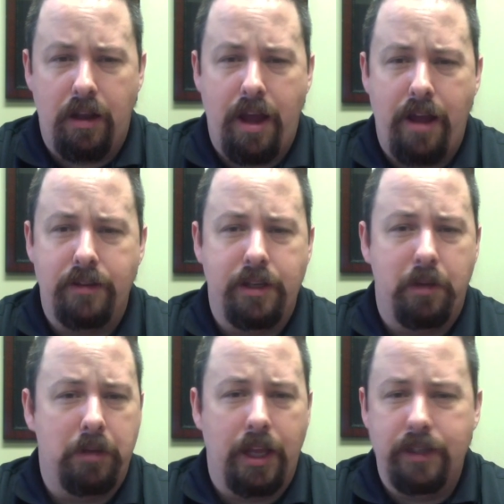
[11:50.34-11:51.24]
How does he
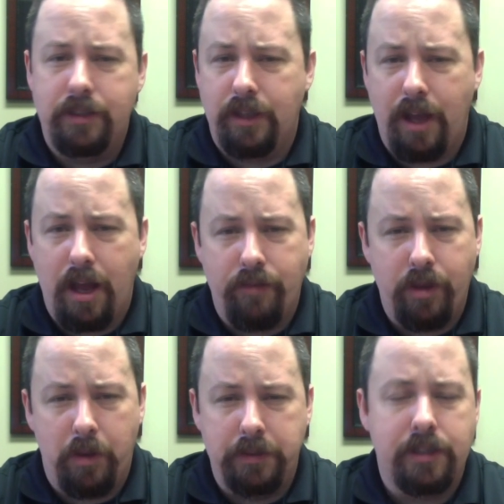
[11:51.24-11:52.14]
relate to the God of the
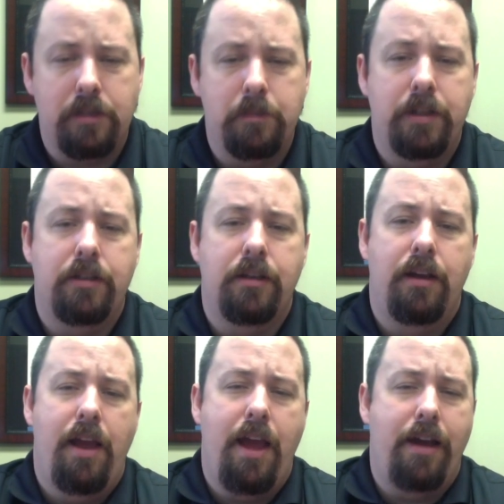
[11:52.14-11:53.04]
Old Testament?
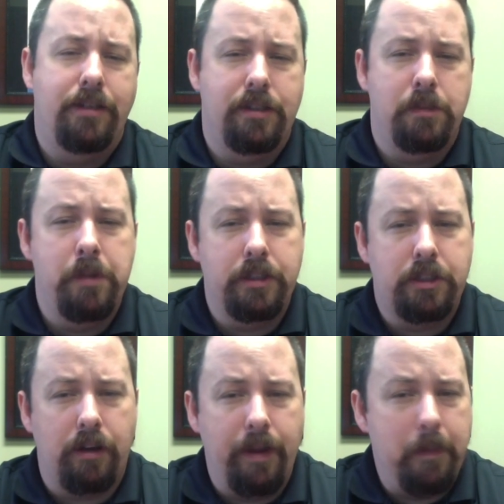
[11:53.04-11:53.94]
How does his
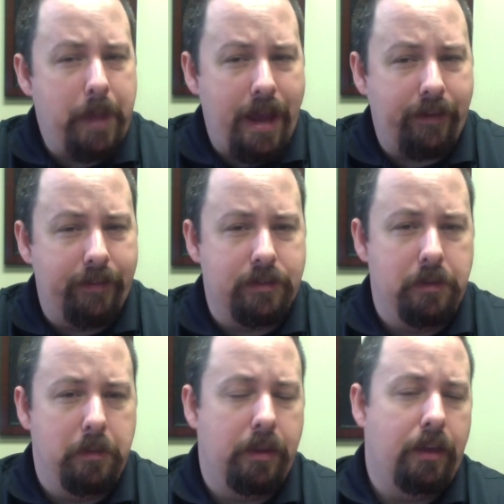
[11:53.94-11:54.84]
ministry impact this
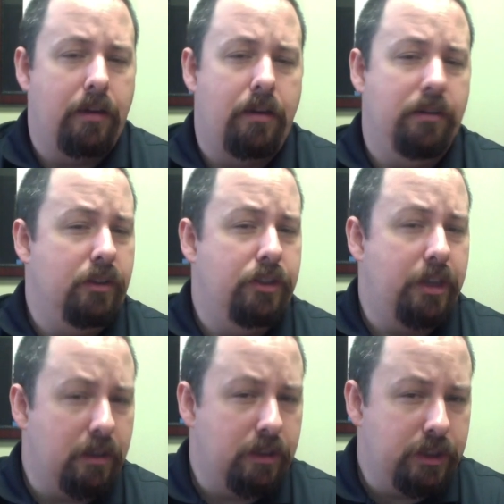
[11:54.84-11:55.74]
new thing called the
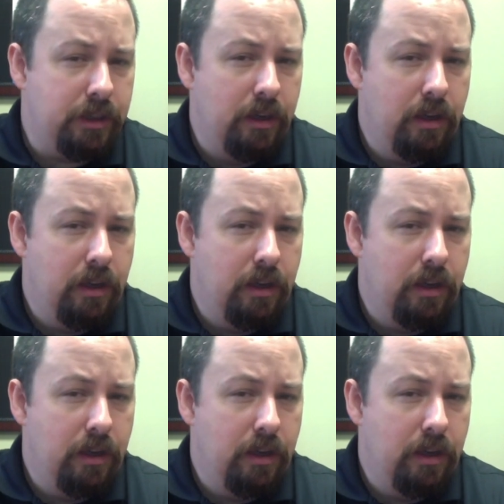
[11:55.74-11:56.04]
church?